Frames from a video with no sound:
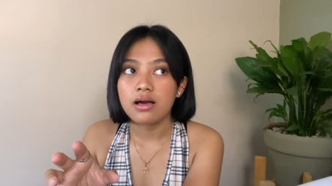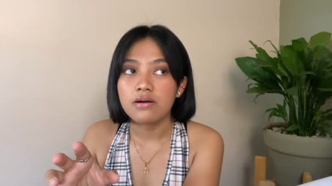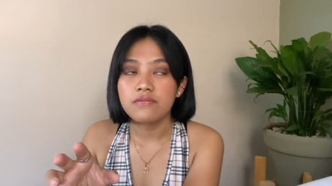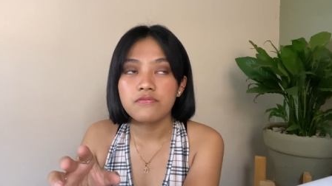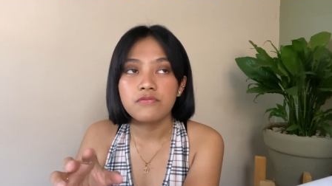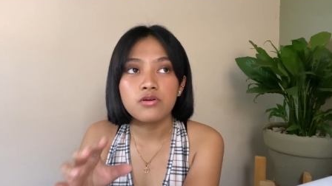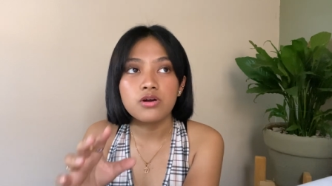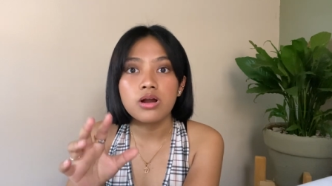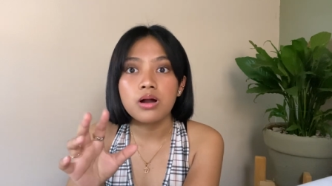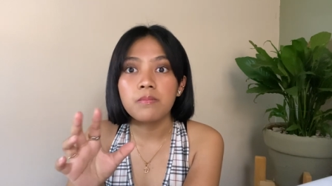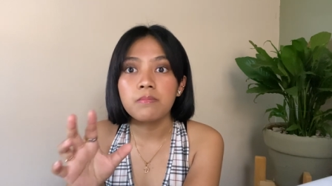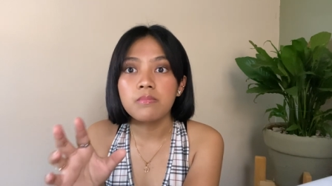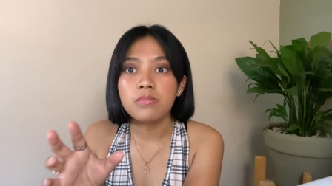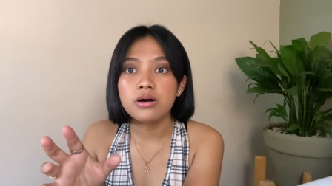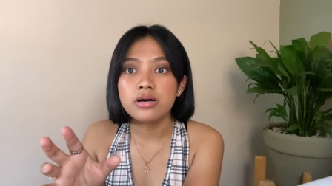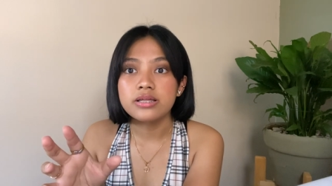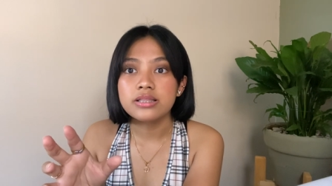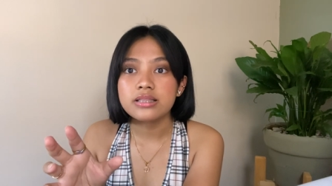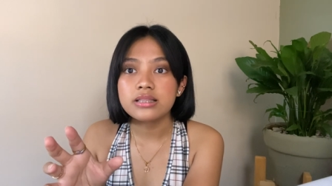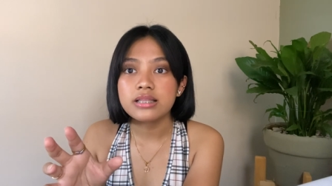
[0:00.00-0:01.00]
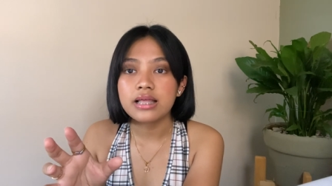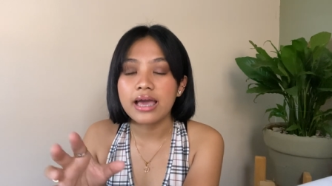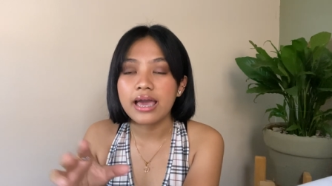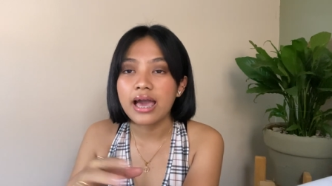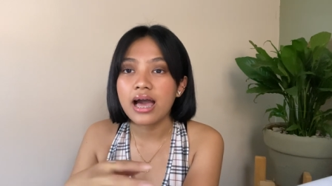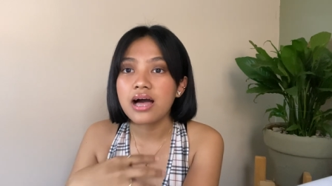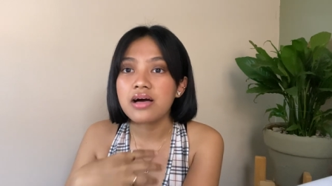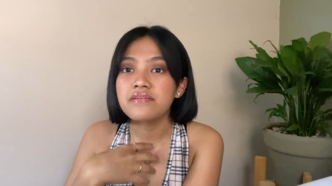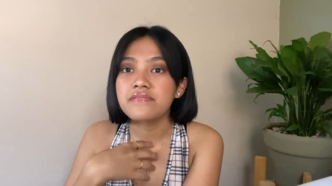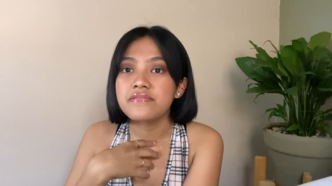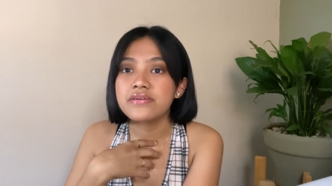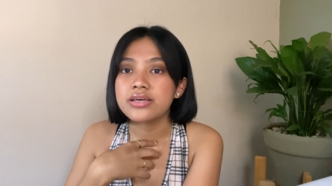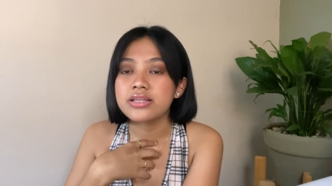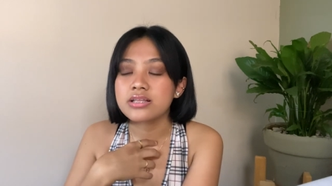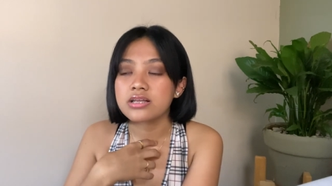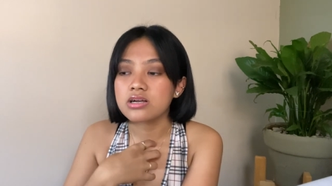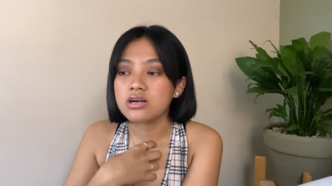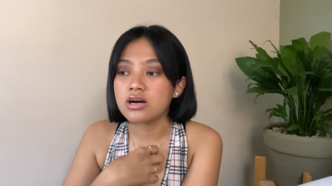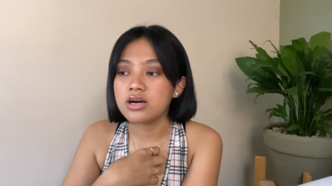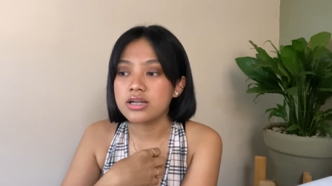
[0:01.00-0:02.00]
for a month, I
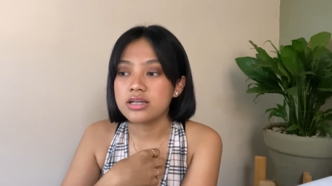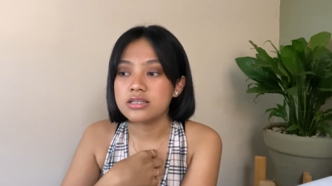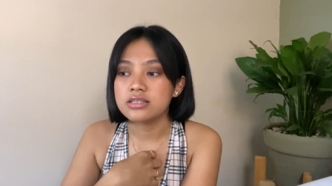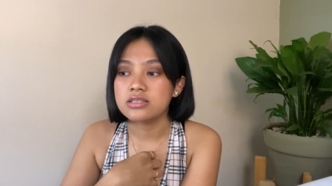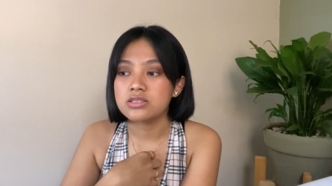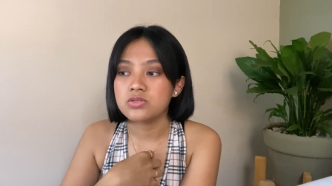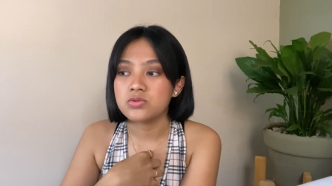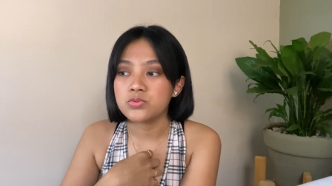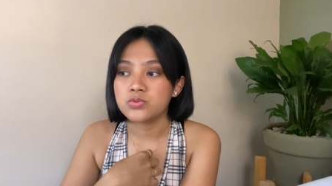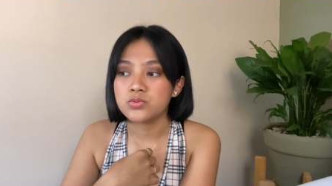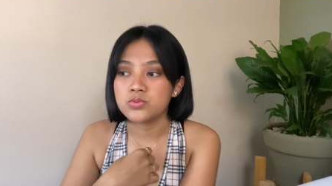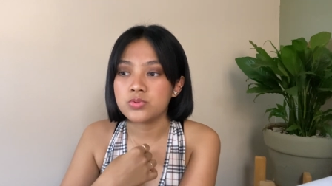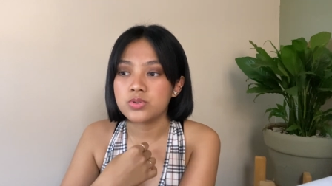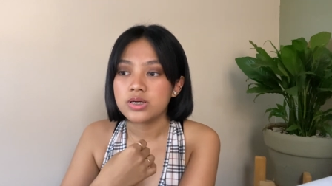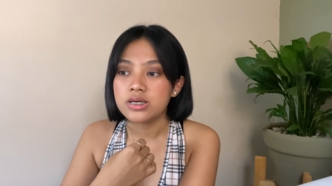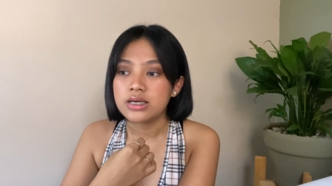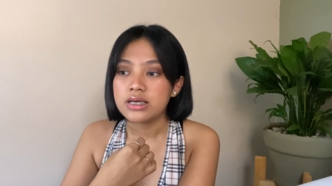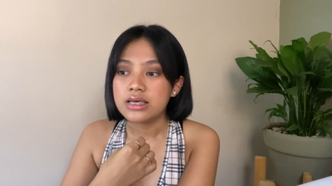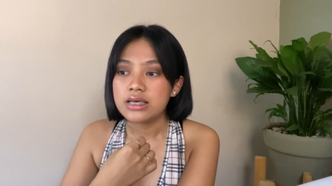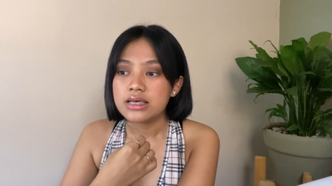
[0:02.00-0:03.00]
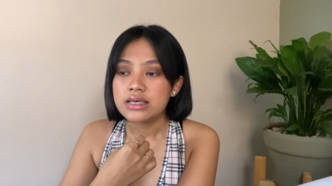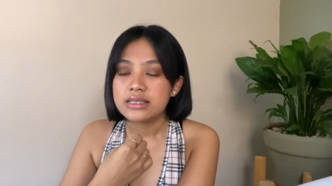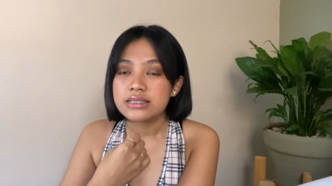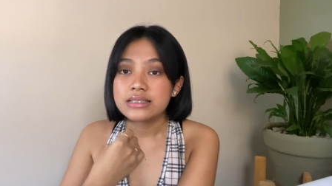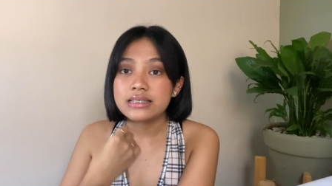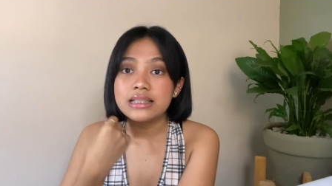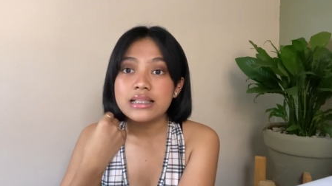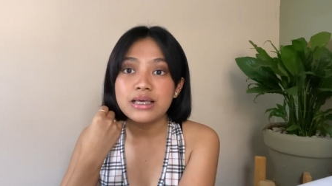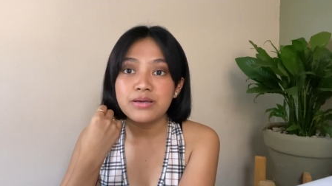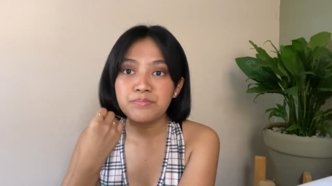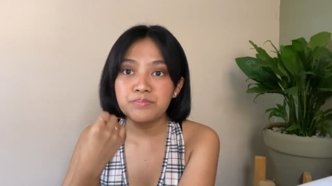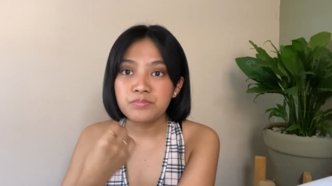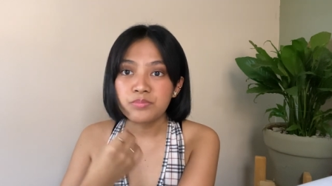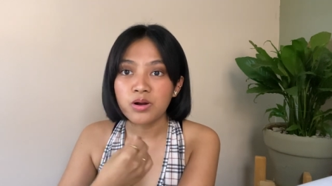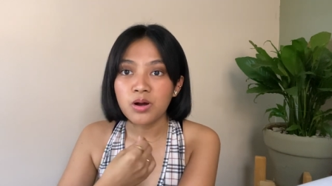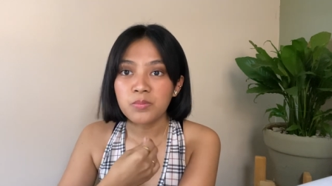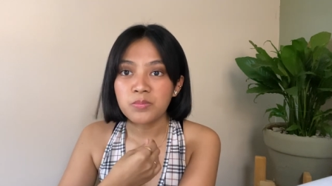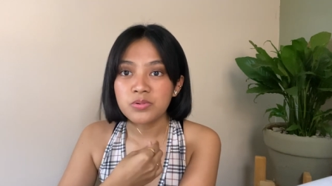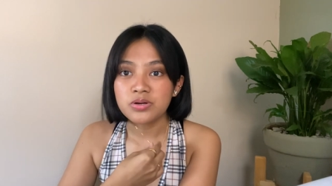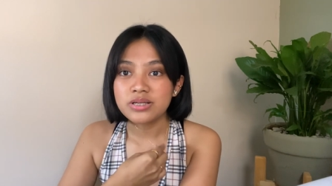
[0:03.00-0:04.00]
haven't gotten to sleep
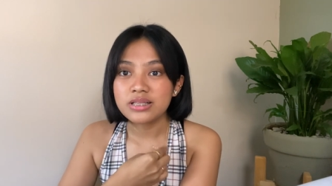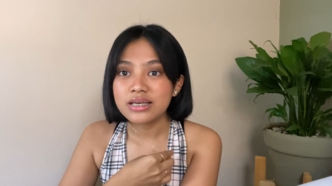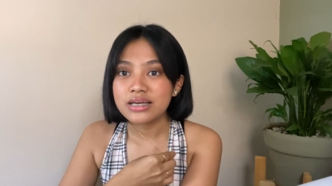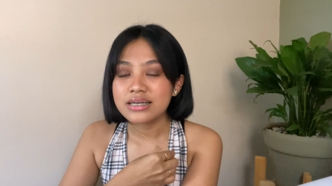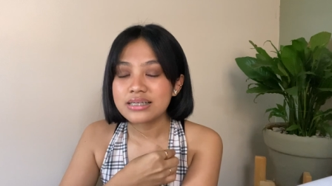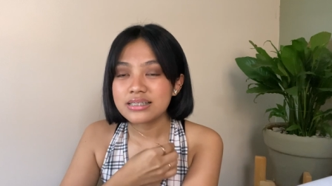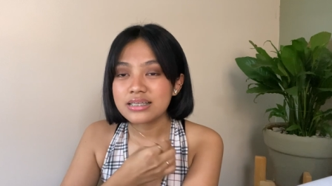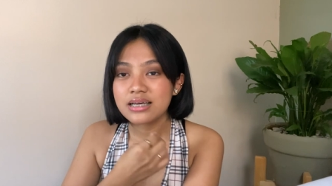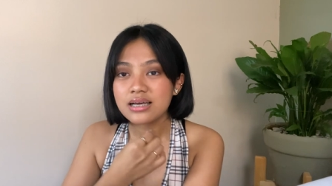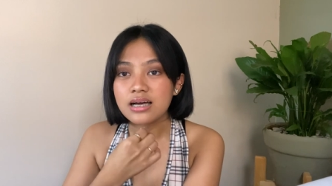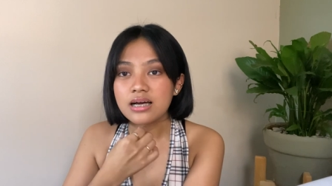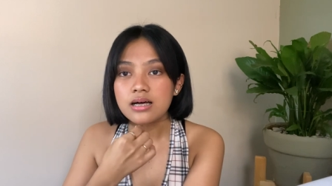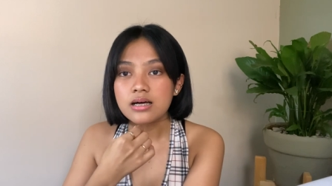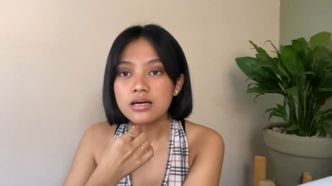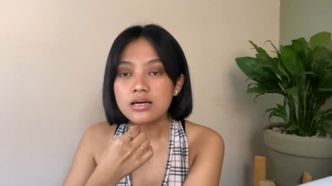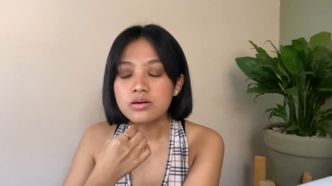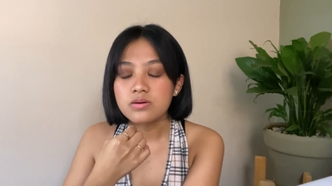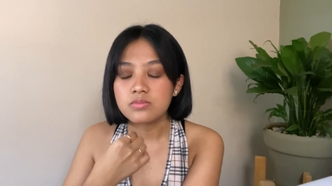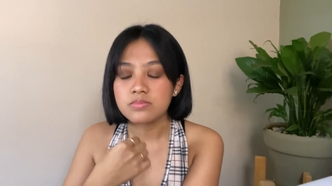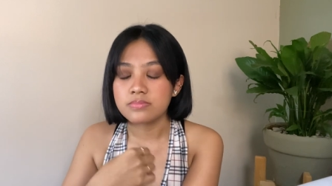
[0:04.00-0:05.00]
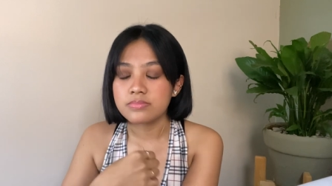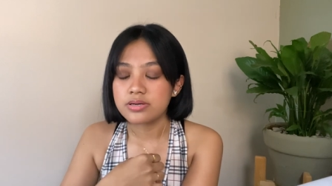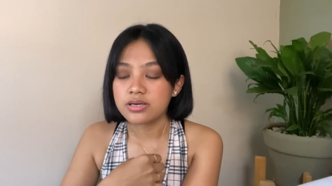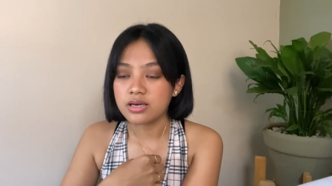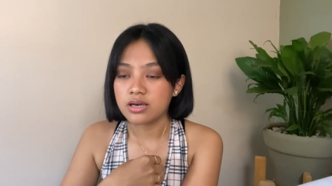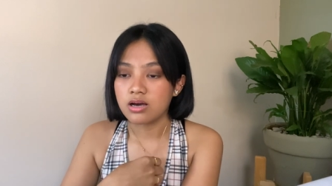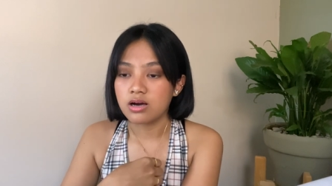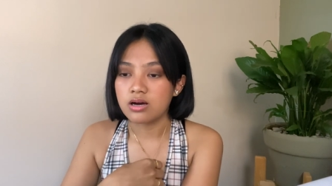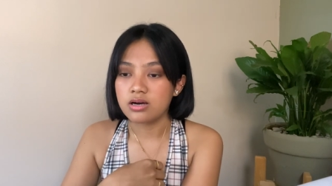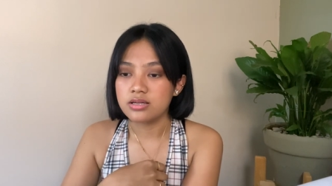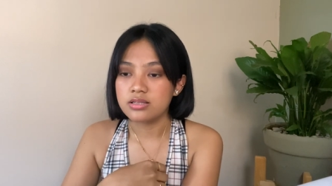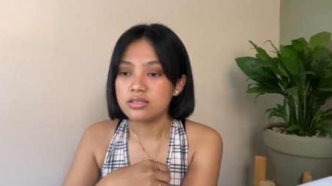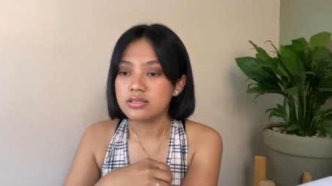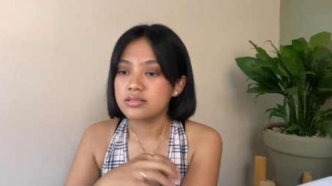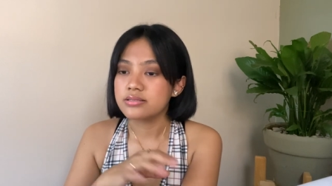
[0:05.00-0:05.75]
properly kasi nga, oh my God,